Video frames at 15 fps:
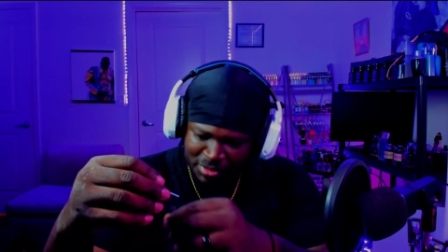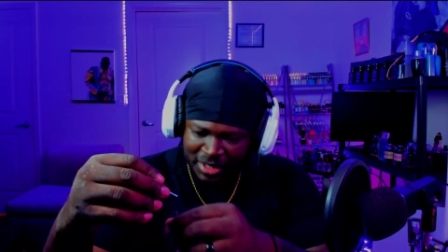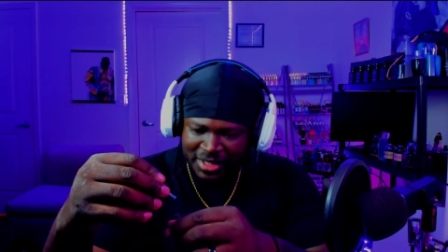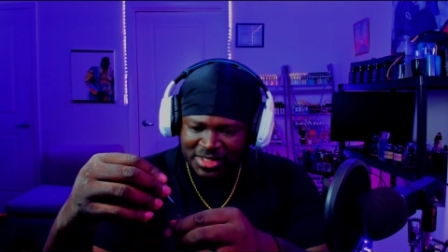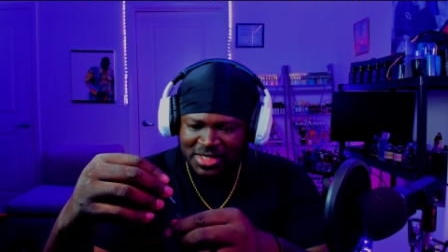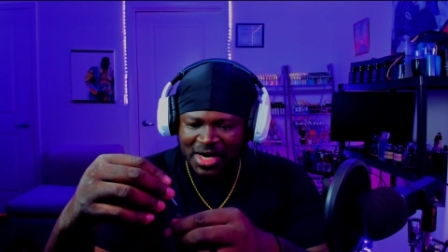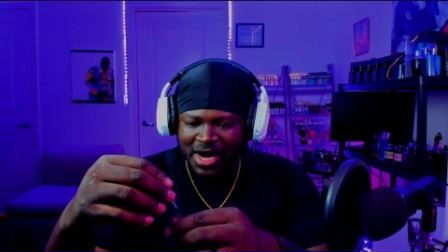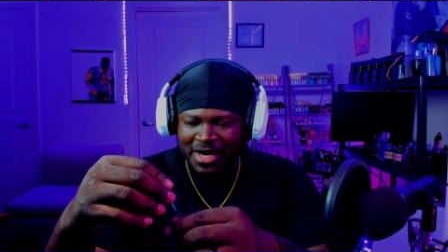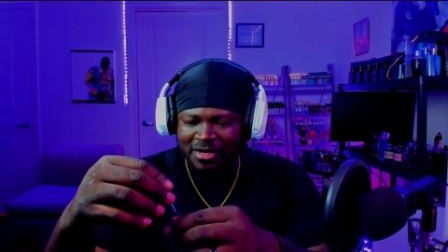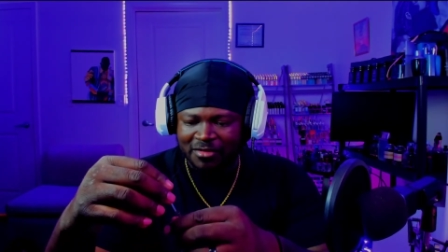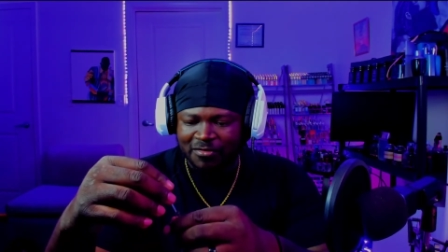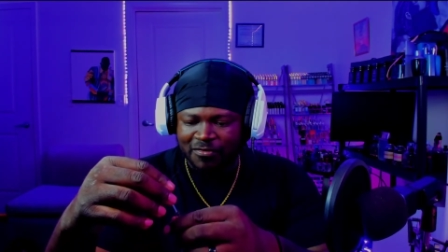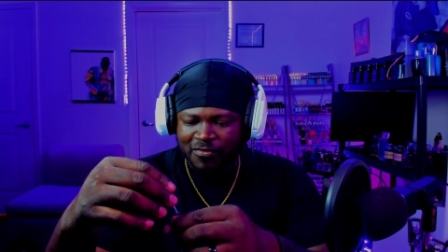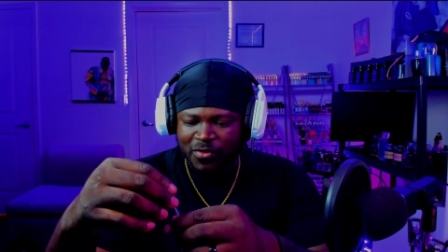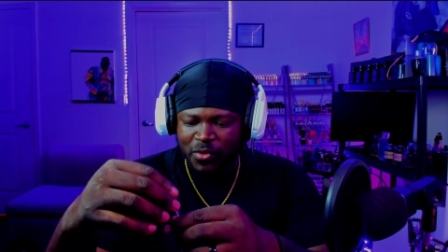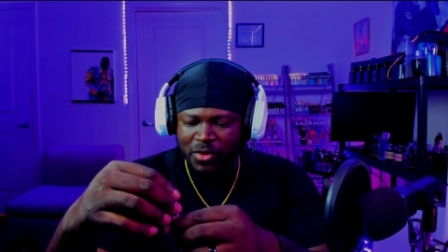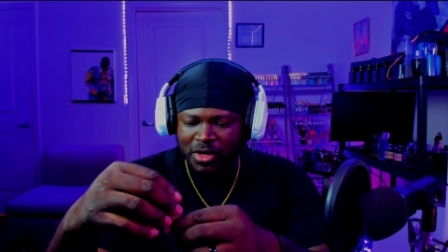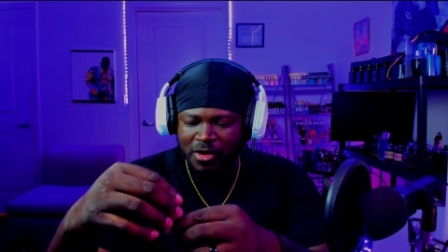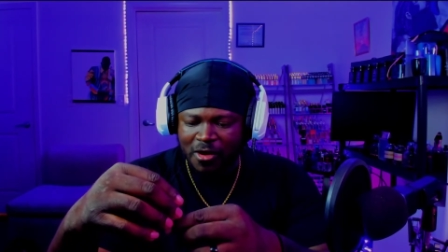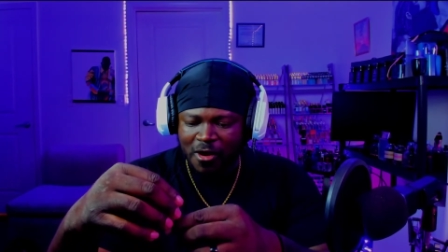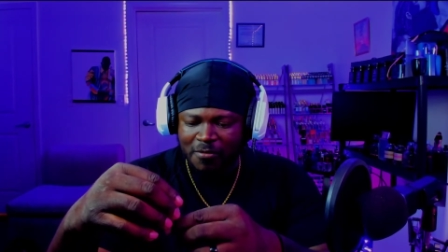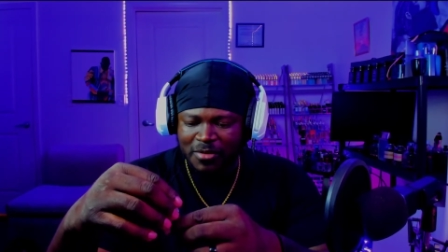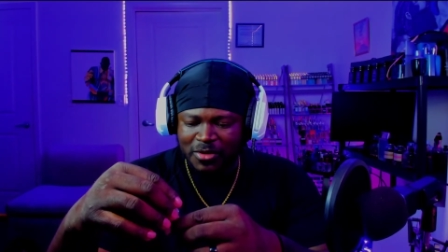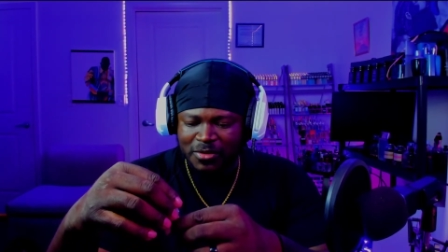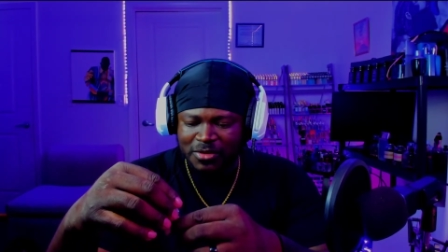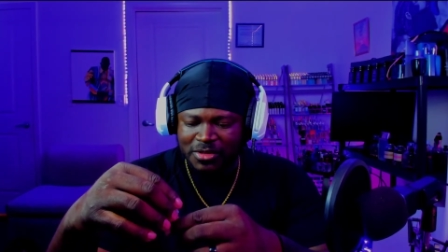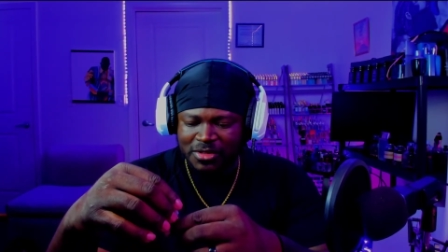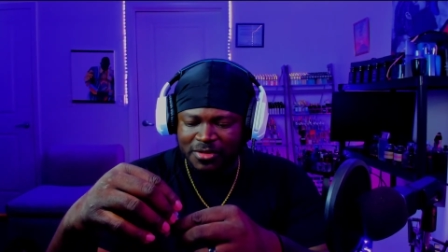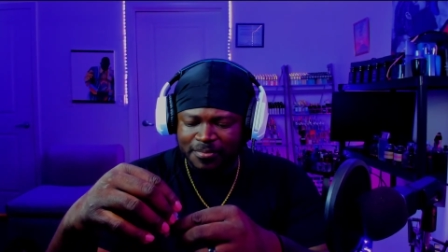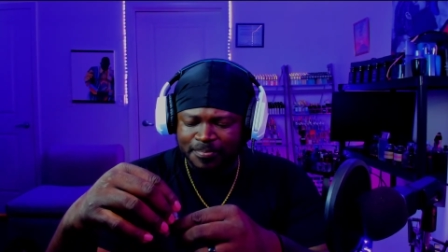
like it's kind of fruity almost.